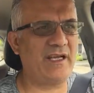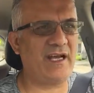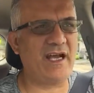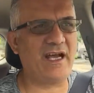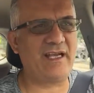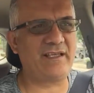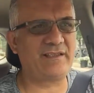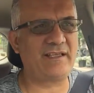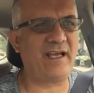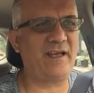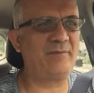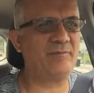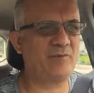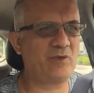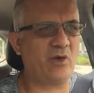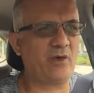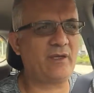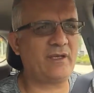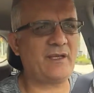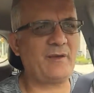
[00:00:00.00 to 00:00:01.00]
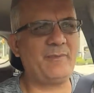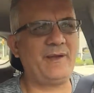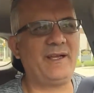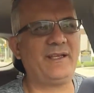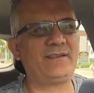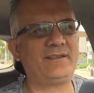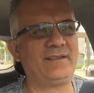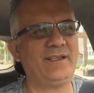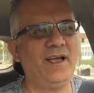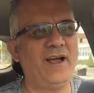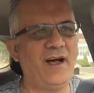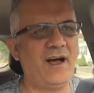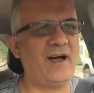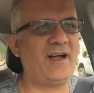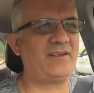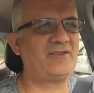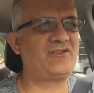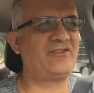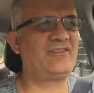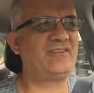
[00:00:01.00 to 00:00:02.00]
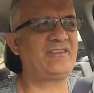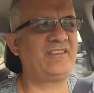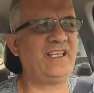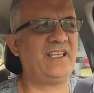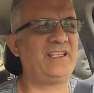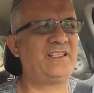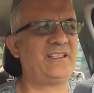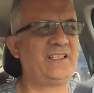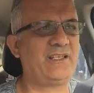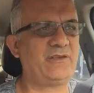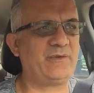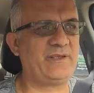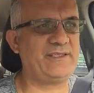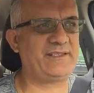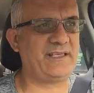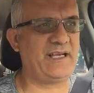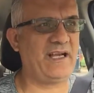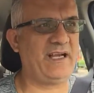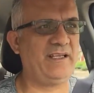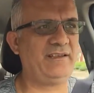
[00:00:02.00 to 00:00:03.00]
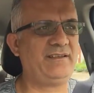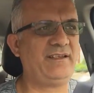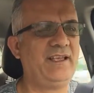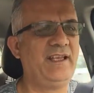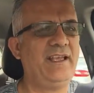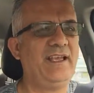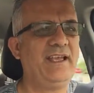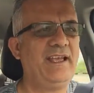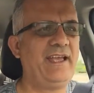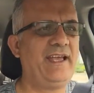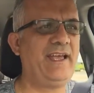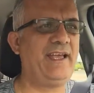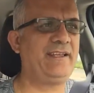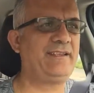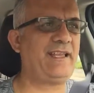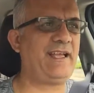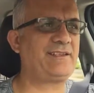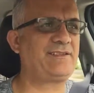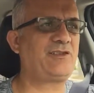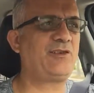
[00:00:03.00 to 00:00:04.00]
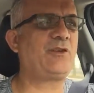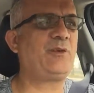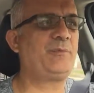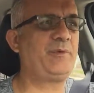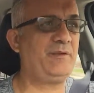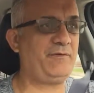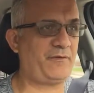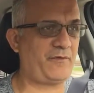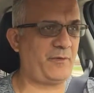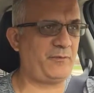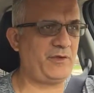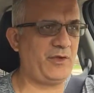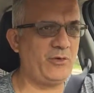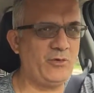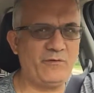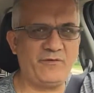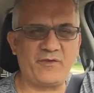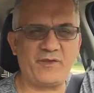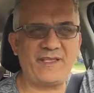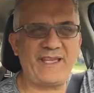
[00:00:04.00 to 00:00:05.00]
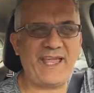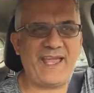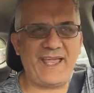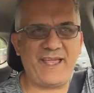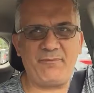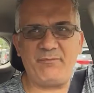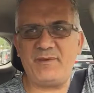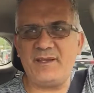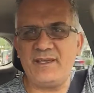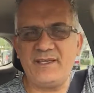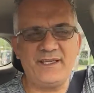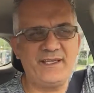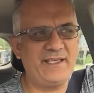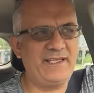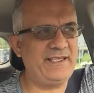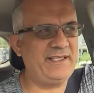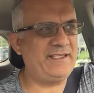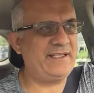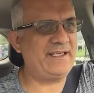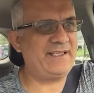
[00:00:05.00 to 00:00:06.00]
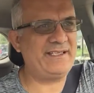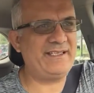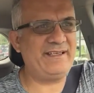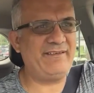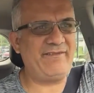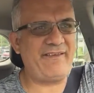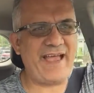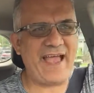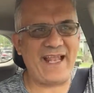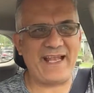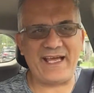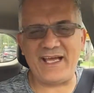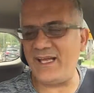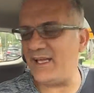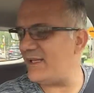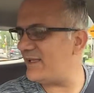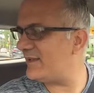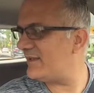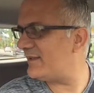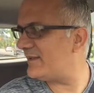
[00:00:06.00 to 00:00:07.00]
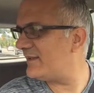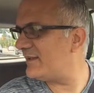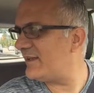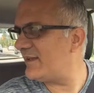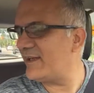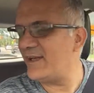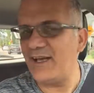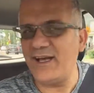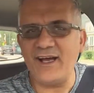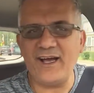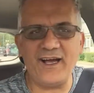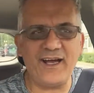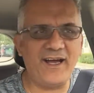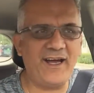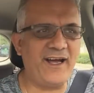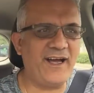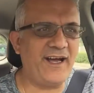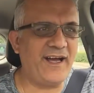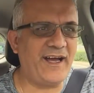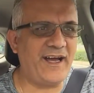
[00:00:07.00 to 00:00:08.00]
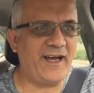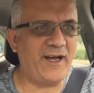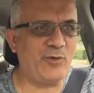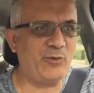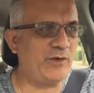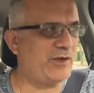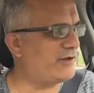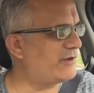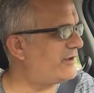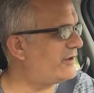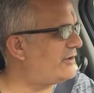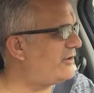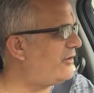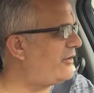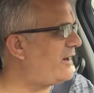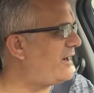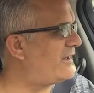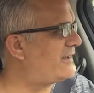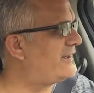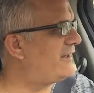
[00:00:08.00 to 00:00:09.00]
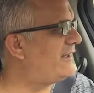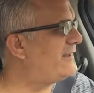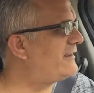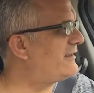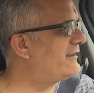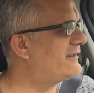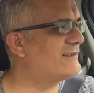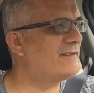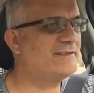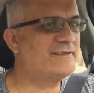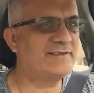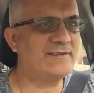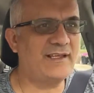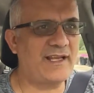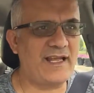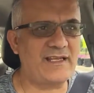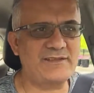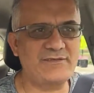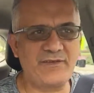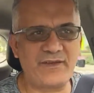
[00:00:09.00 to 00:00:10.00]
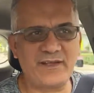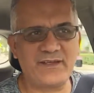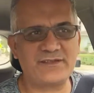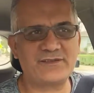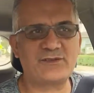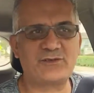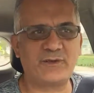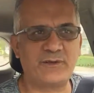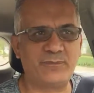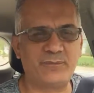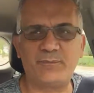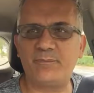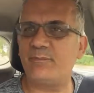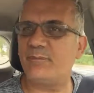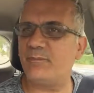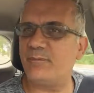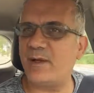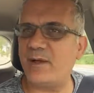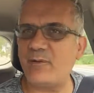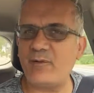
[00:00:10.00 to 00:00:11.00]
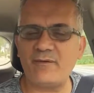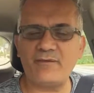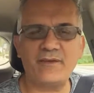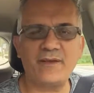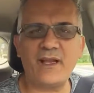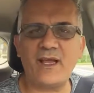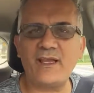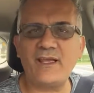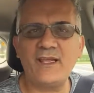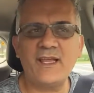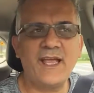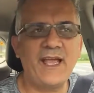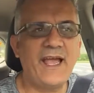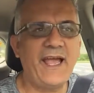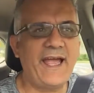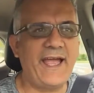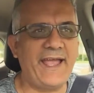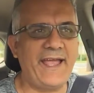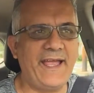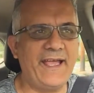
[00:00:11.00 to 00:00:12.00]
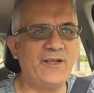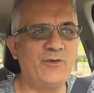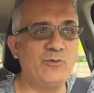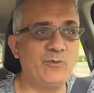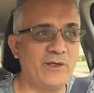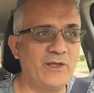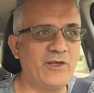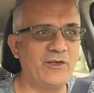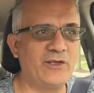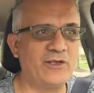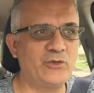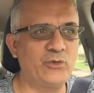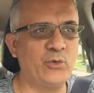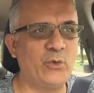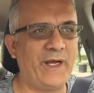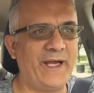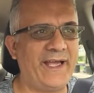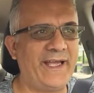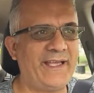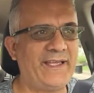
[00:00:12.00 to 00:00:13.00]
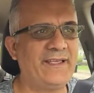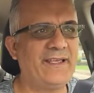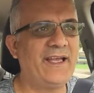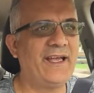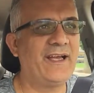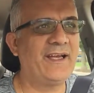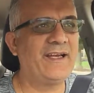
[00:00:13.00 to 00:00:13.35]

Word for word: hot. I'm talking about 110 degrees hot, and that's going to be from the Hoover Dam in Nevada. Uh, uh, we're going to go on a Las Vegas trip, my wife and I, and we're going to do a,